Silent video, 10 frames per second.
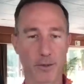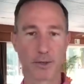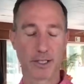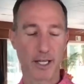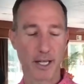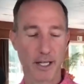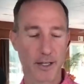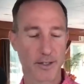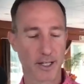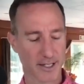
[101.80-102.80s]
So today it
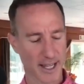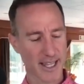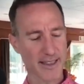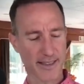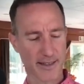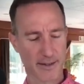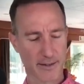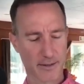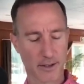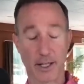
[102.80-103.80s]
is the tenth,
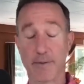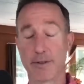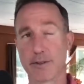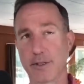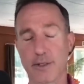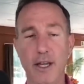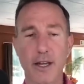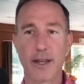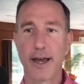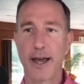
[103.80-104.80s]
eleventh, geez,
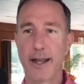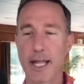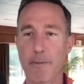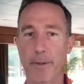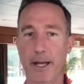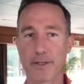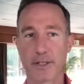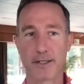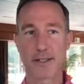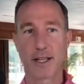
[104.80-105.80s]
nine A M El Paso,
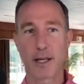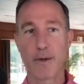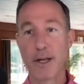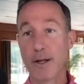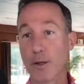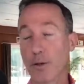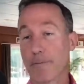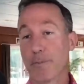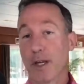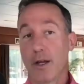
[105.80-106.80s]
Texas time.
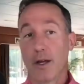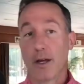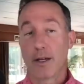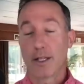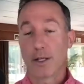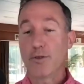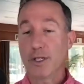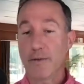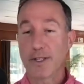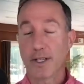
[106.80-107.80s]
Look,
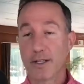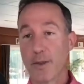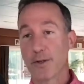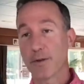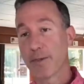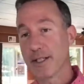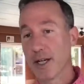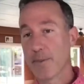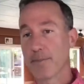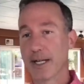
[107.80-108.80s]
usually every Sunday there's a big
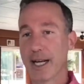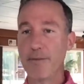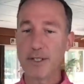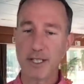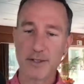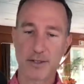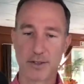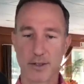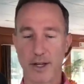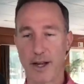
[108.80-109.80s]
dump, but ever
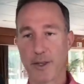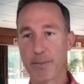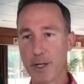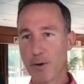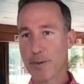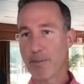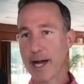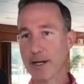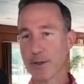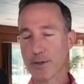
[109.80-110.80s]
since uh, the Bitcoin
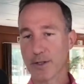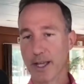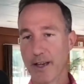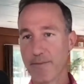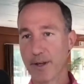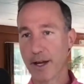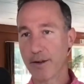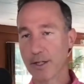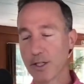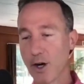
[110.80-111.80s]
miners have
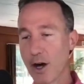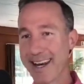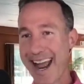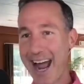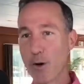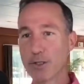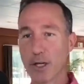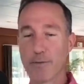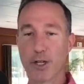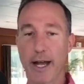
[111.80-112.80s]
uh, gone out
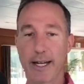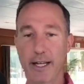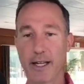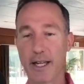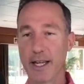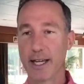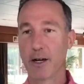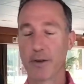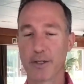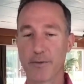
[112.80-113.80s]
of China and
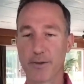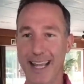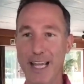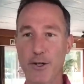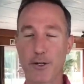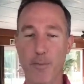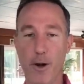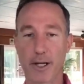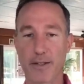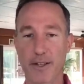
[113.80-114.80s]
all the different Asian
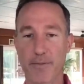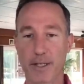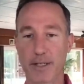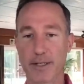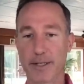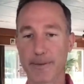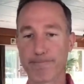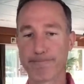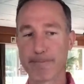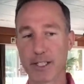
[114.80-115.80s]
markets have been
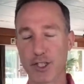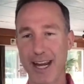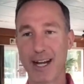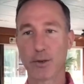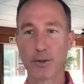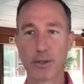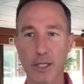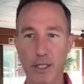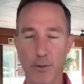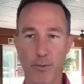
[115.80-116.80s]
um, shackled
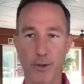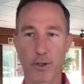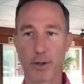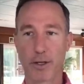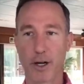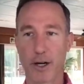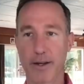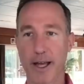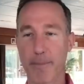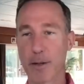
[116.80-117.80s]
with what's going on
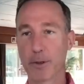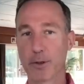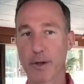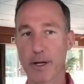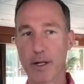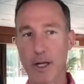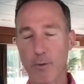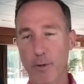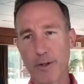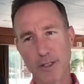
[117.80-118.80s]
and not being able to trade,
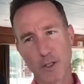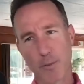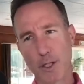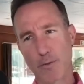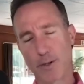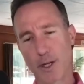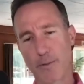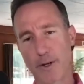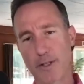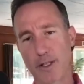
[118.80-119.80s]
we don't see too much of a
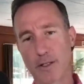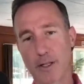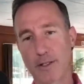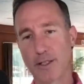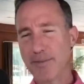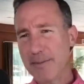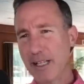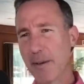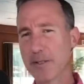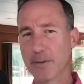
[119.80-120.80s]
dump on a Sunday. Sometimes it
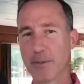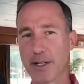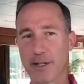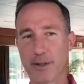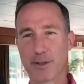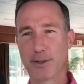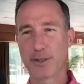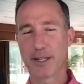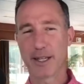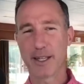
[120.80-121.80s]
comes on a Monday or
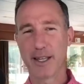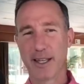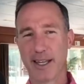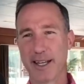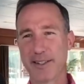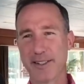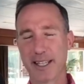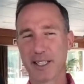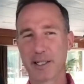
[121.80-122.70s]
Tuesday, and it's just like a